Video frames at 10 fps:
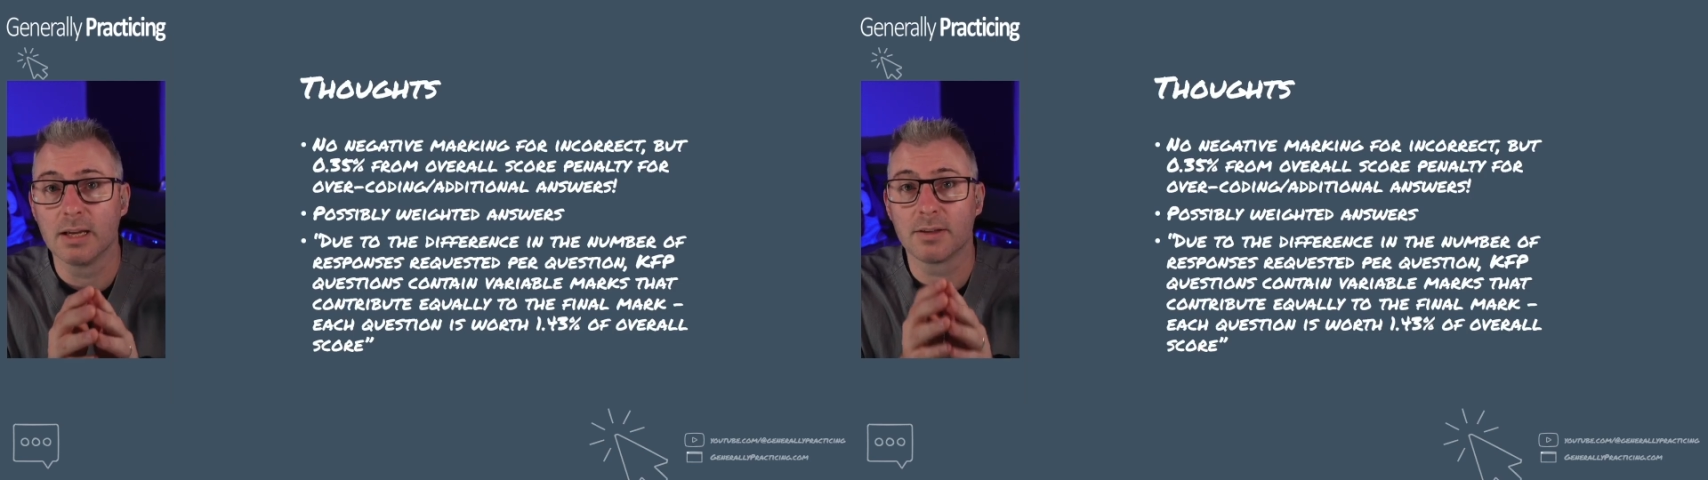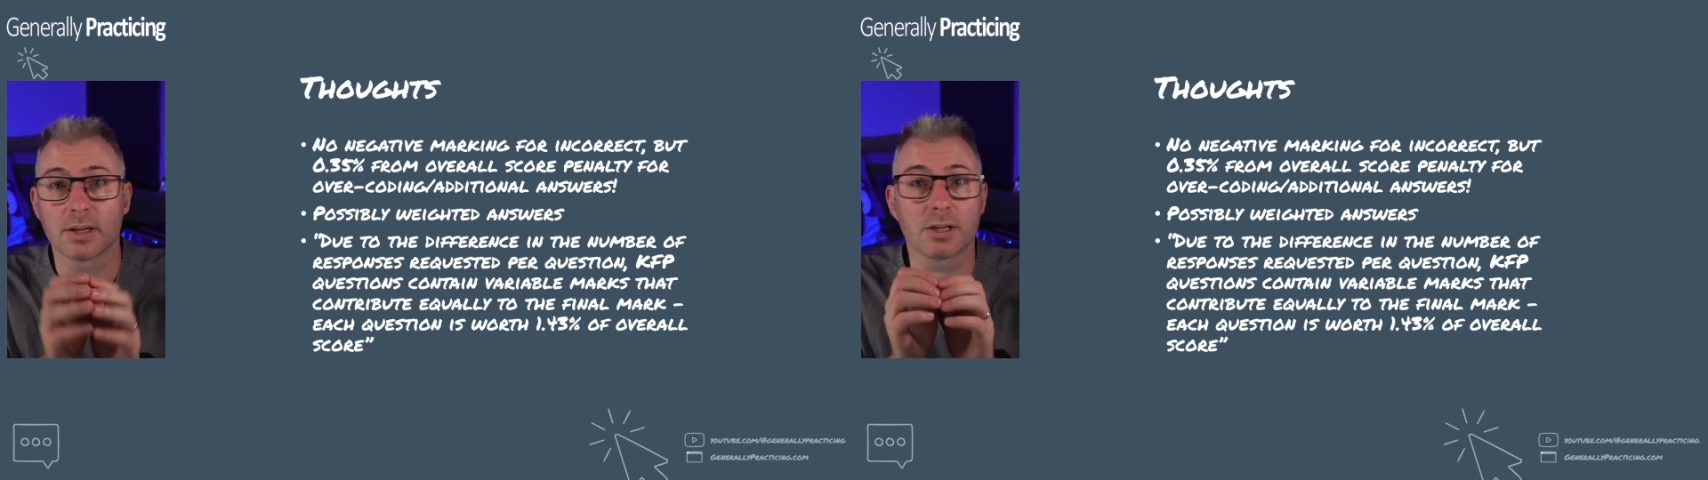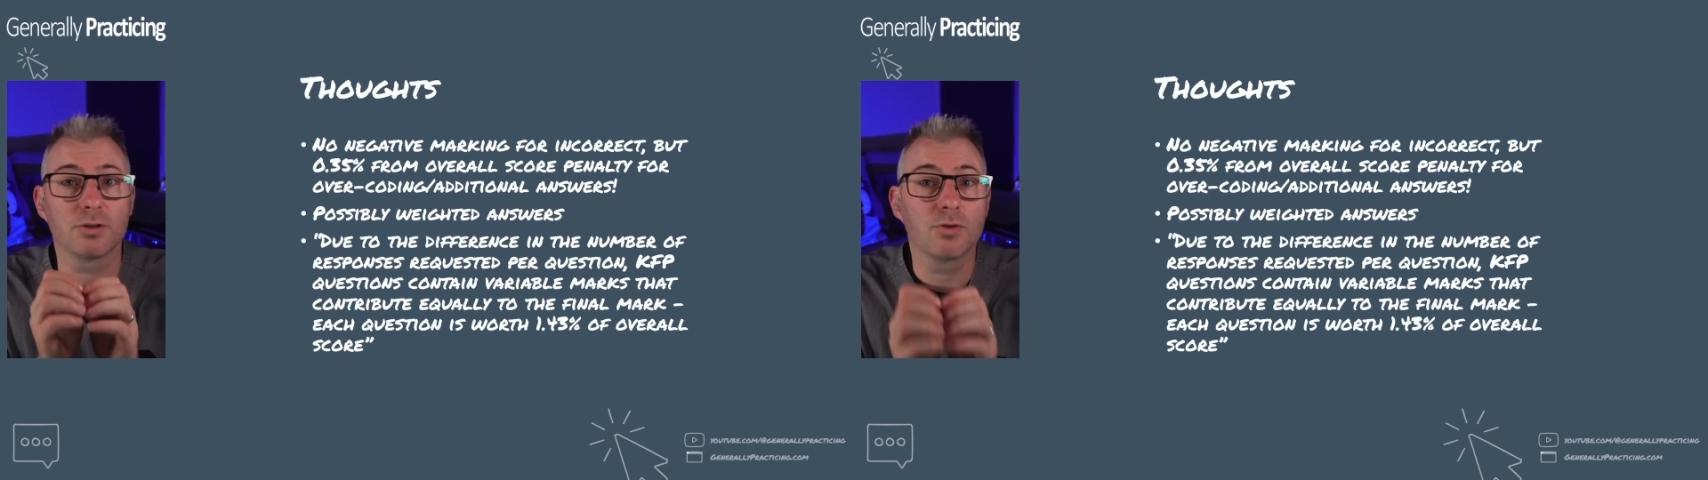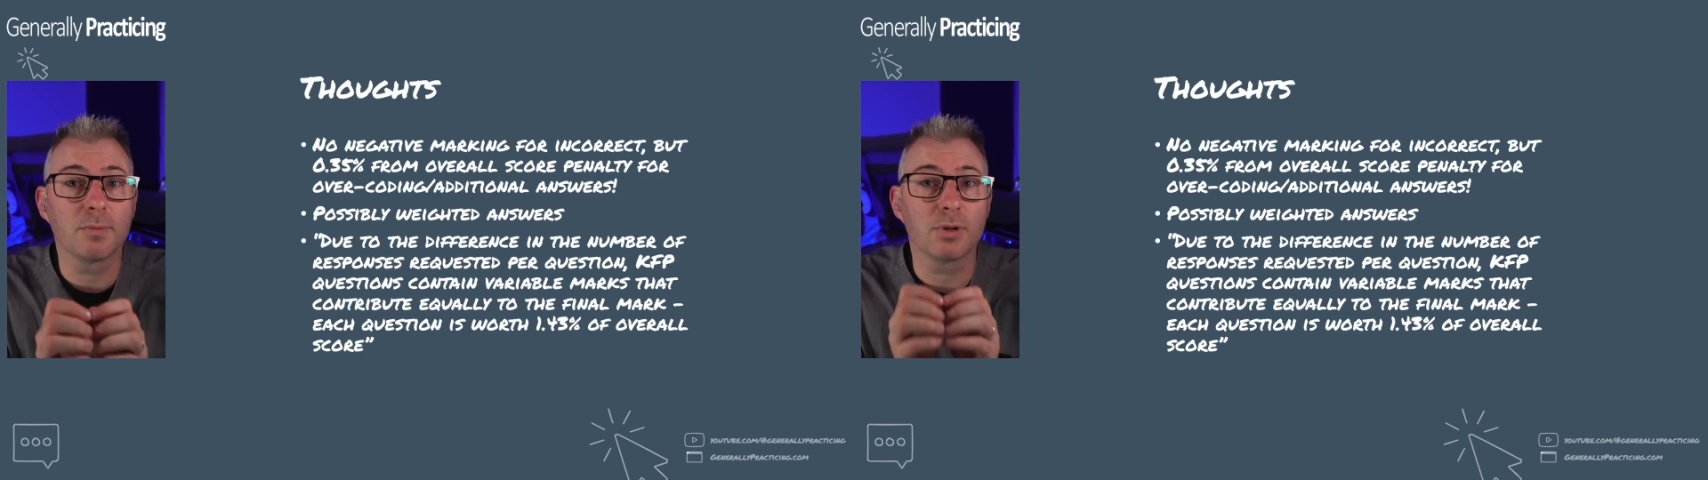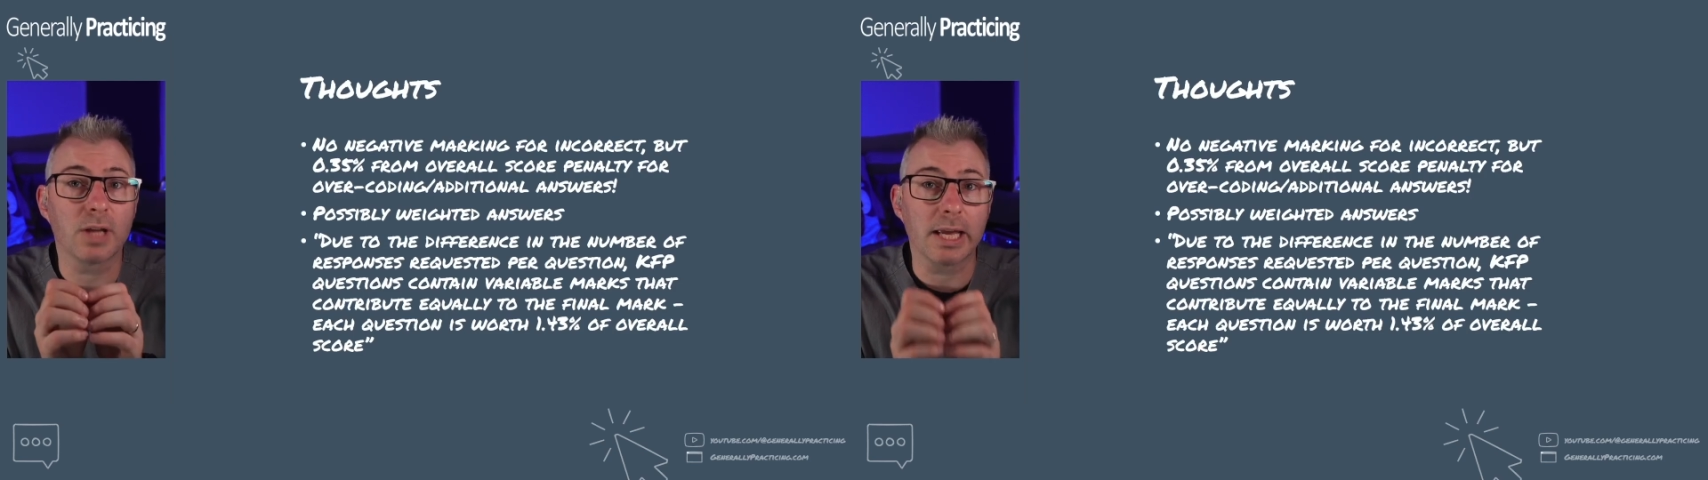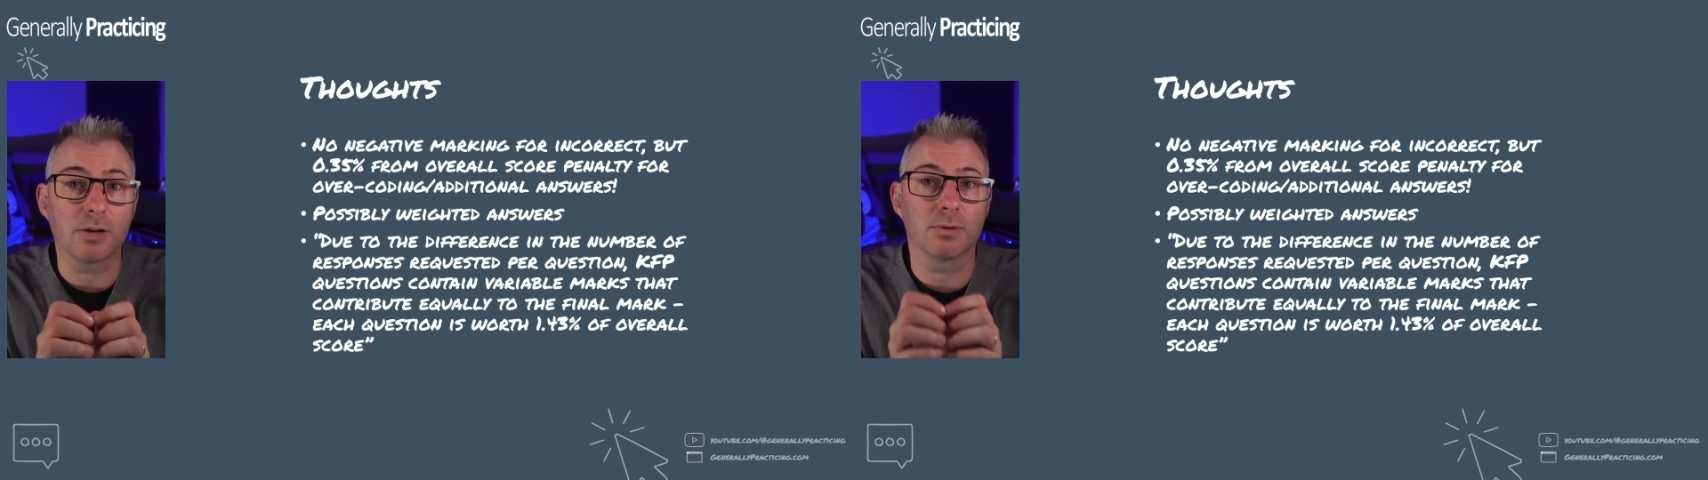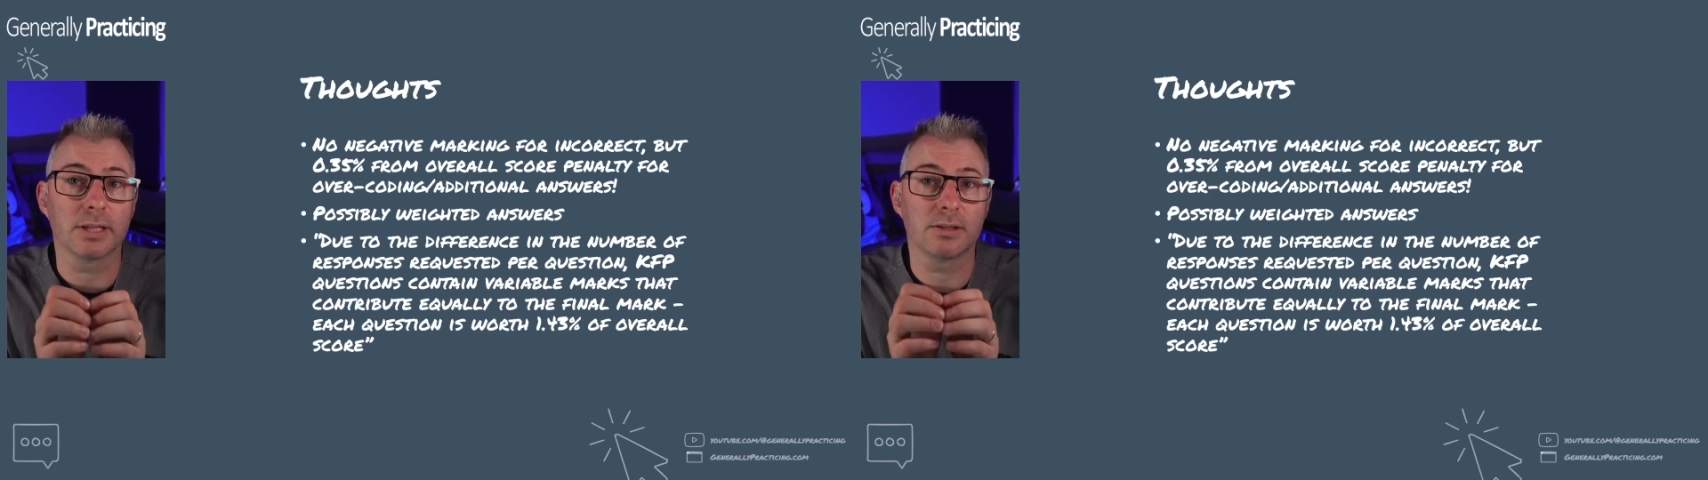that contribute equally